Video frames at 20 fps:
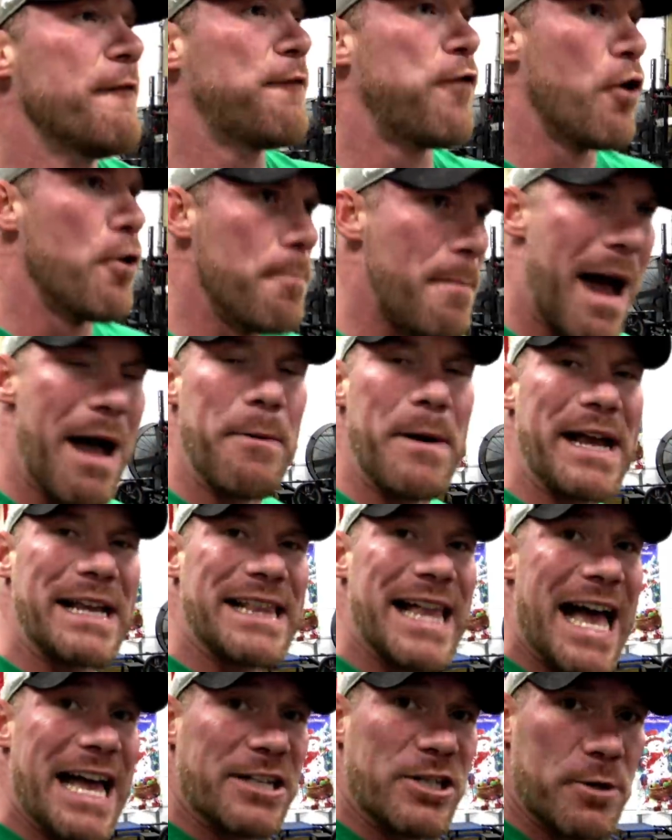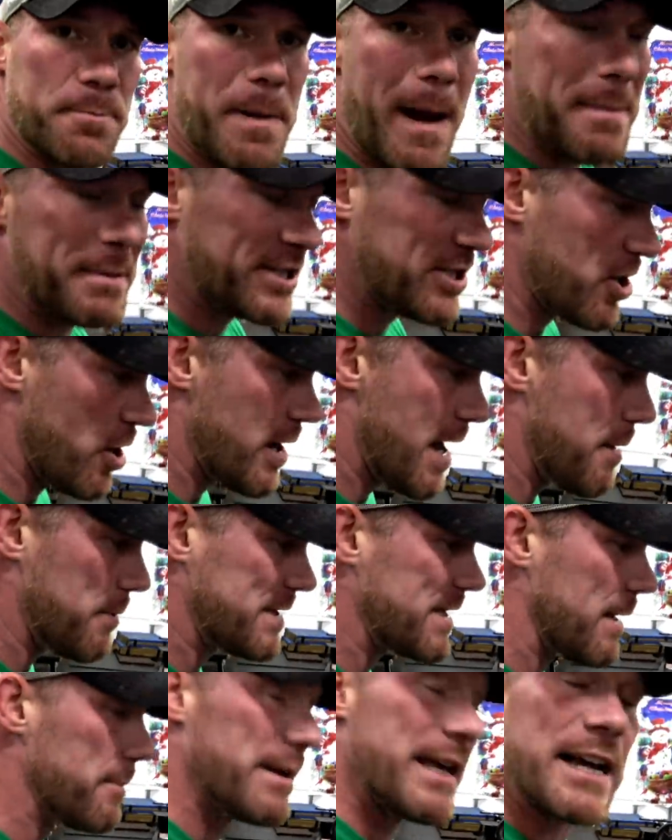for my weight class, you probably start out with
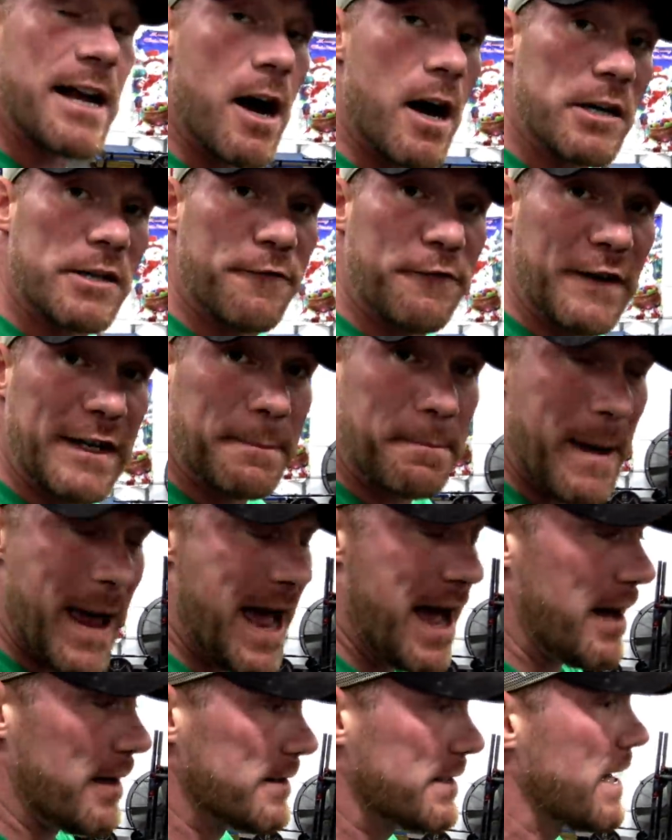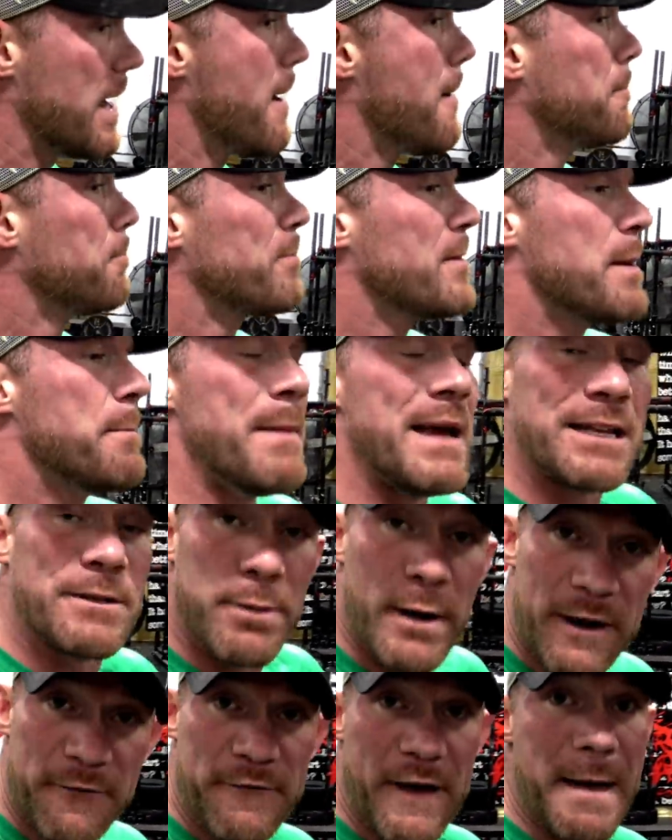something like 150 pounds, make
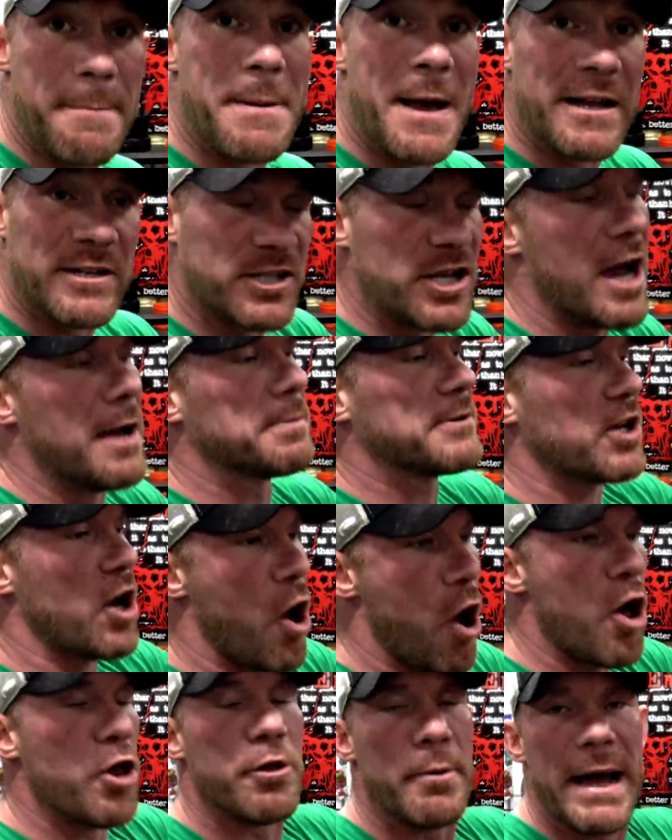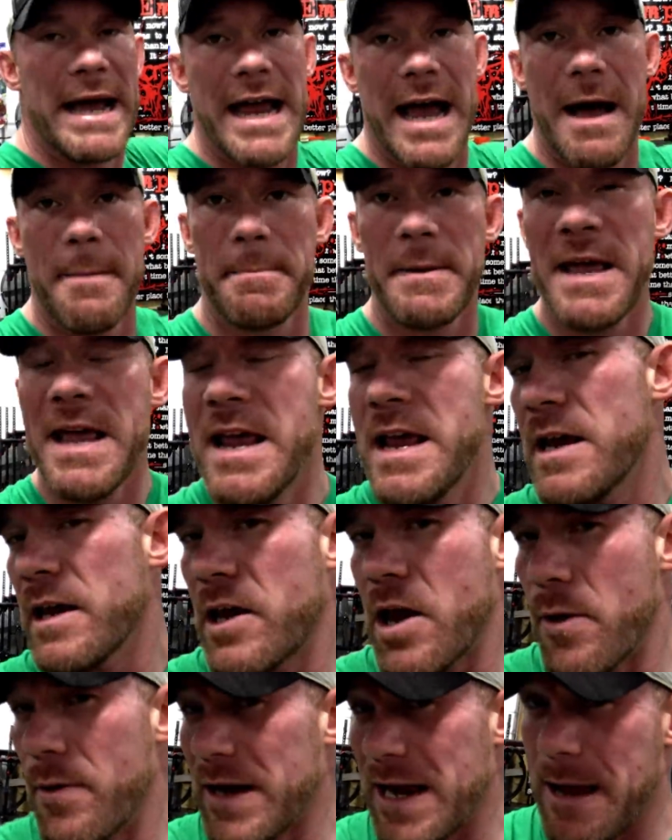25 pound jumps all the way up,
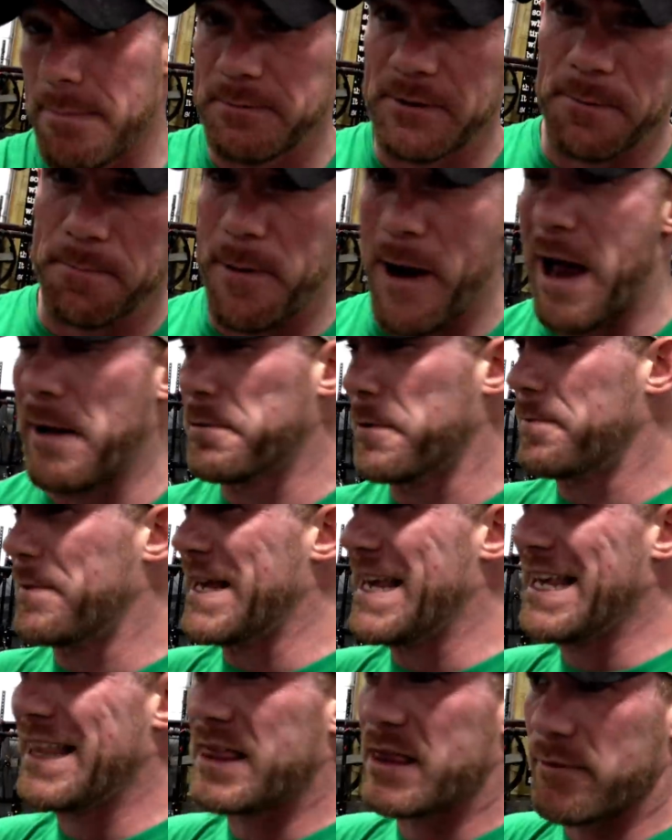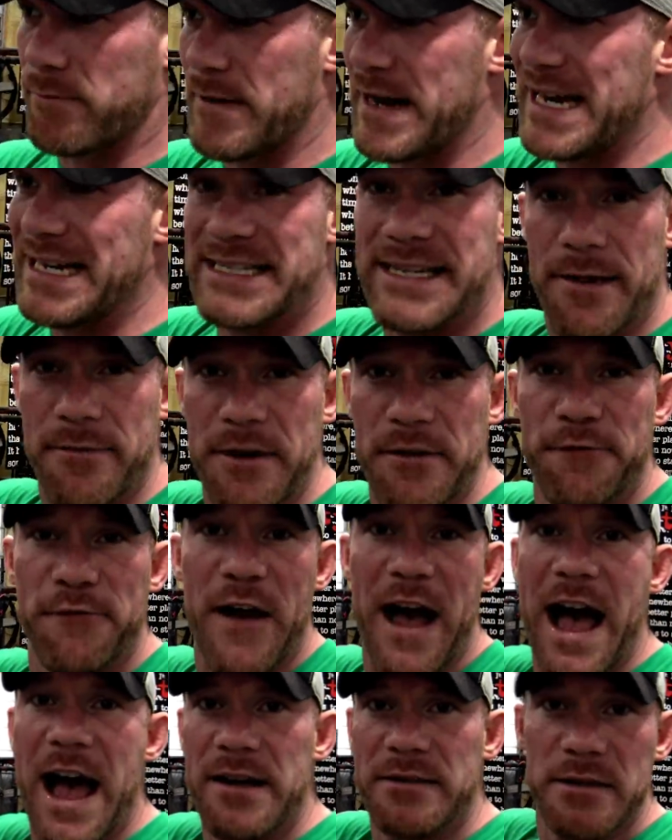going up to probably
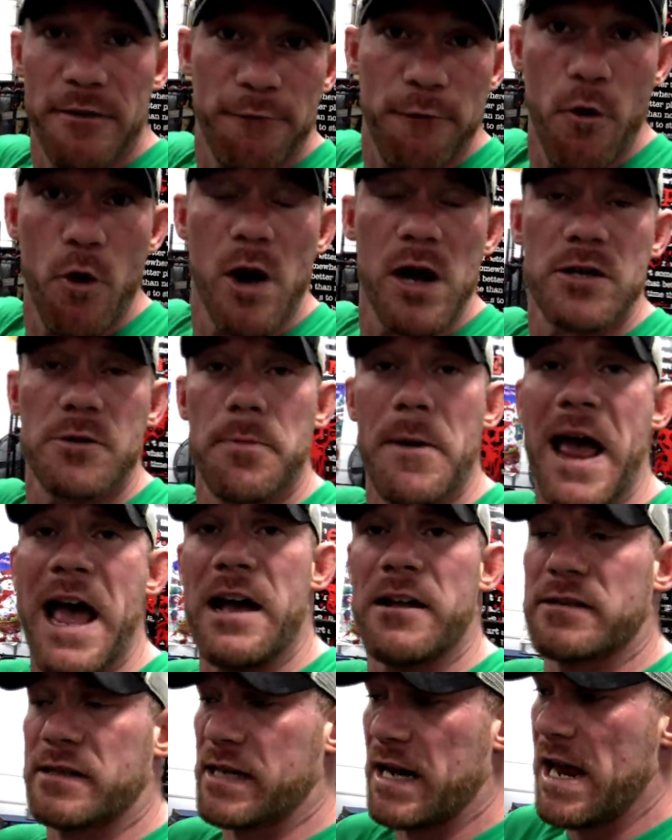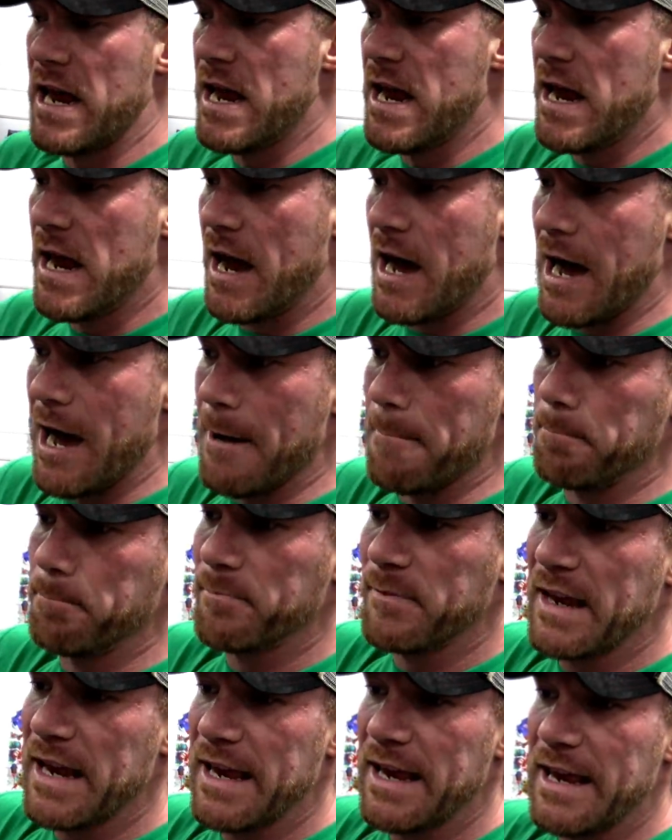375 to 400 pounds
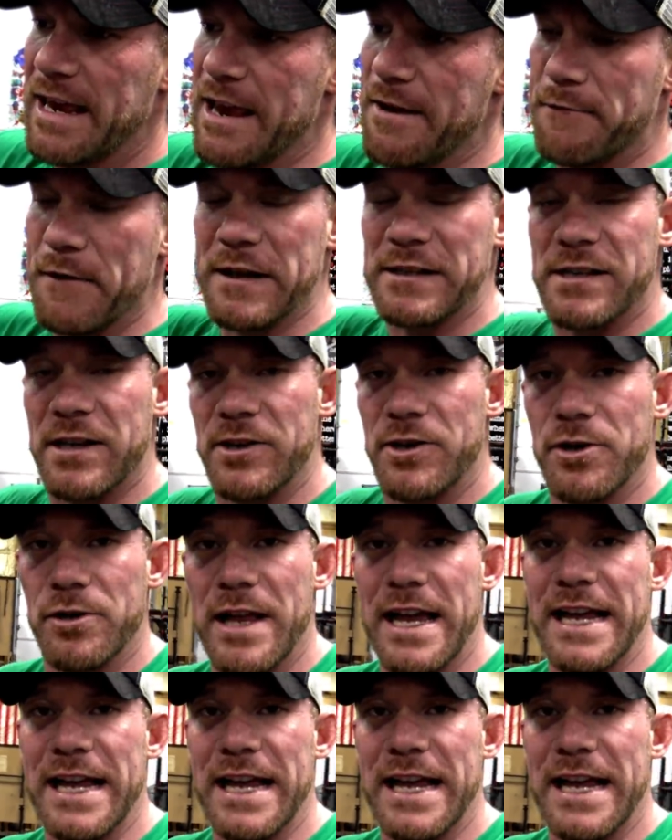if I was gonna do